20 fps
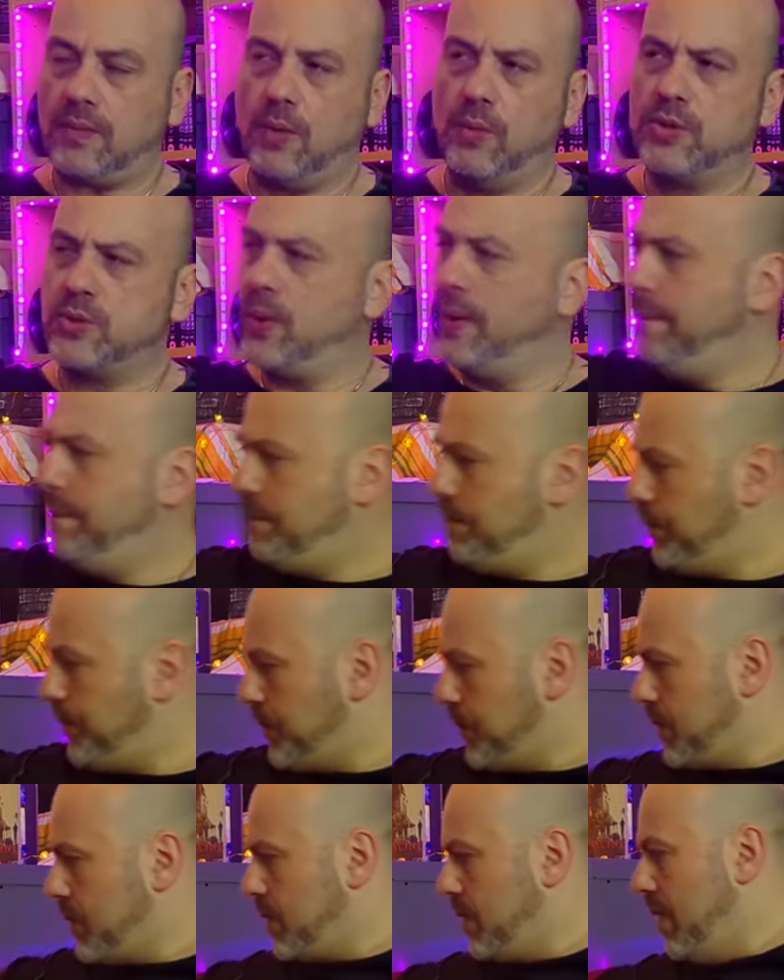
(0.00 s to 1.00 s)
Which one?
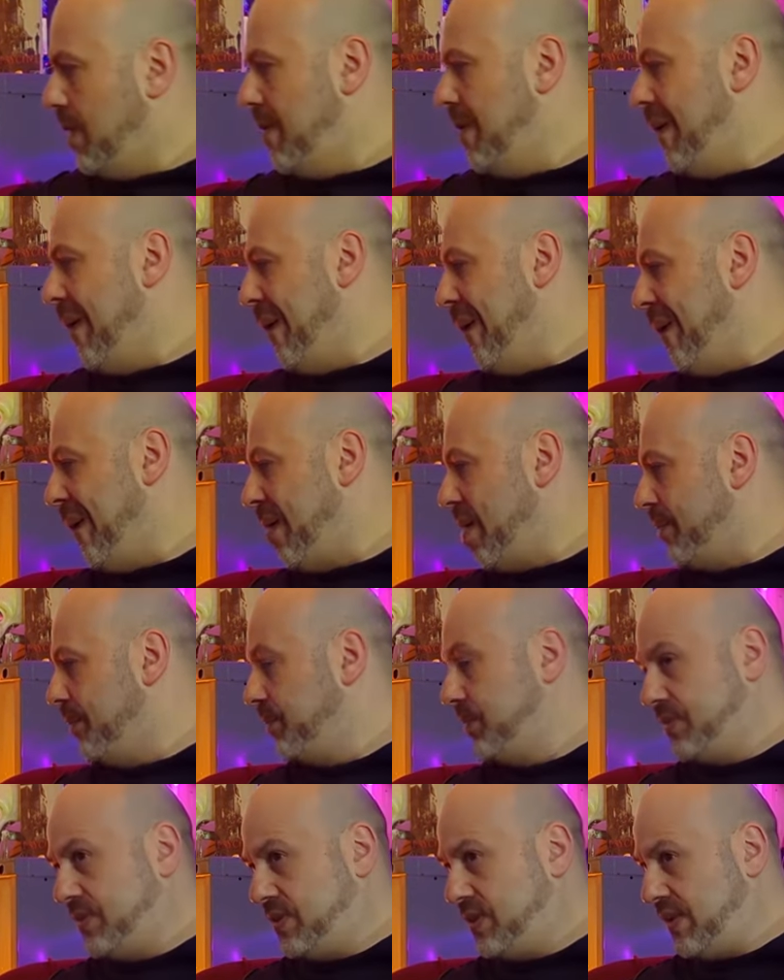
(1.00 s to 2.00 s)
Uh, the
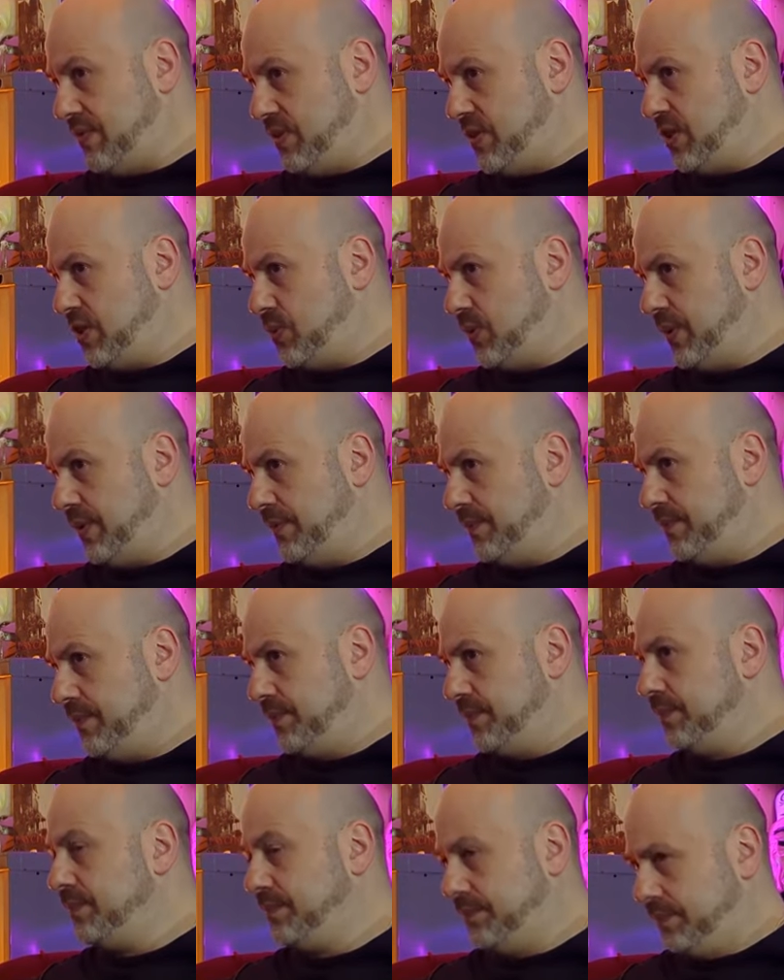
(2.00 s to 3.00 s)
second one, 1978.
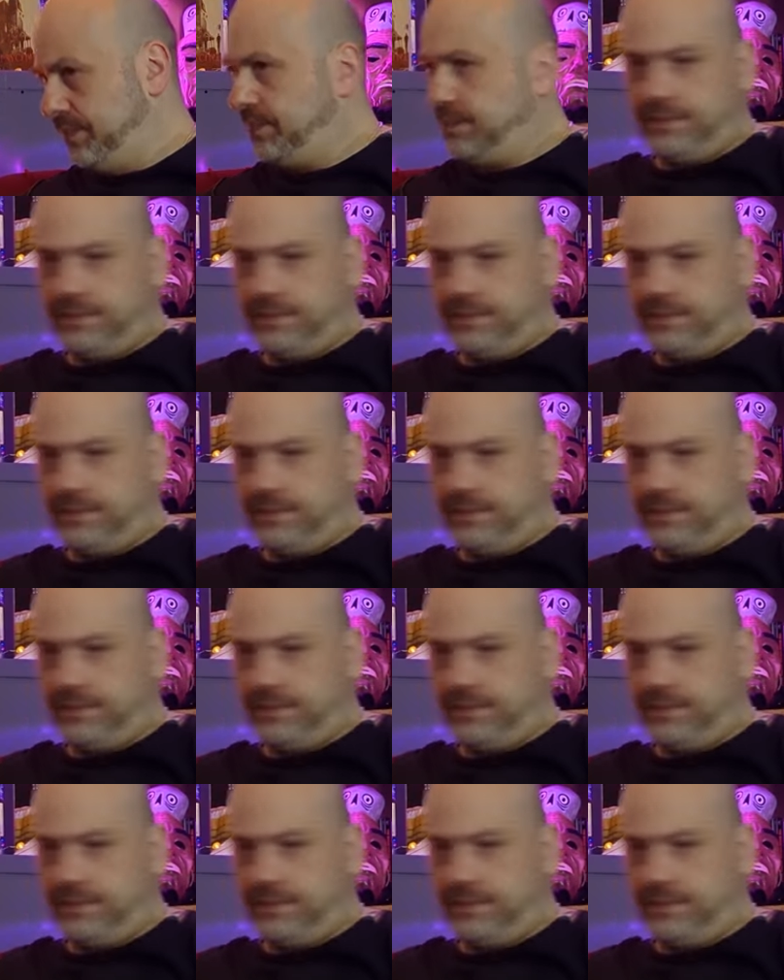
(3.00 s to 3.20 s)
One? Mm-hmm.